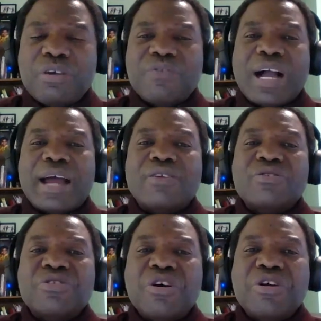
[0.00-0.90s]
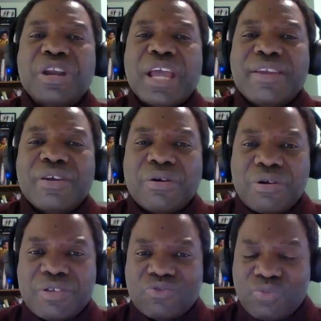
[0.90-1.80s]
of God, learn, and the
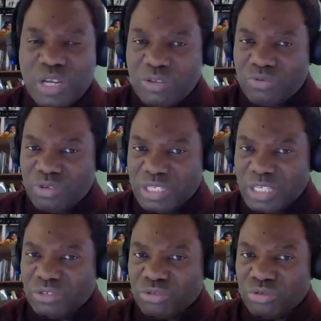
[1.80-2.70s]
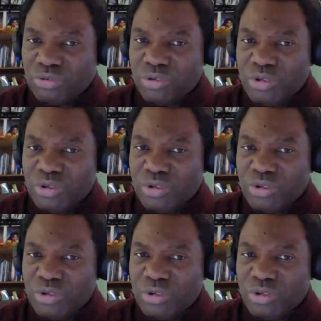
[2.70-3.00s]
Holy Spirit will teach you.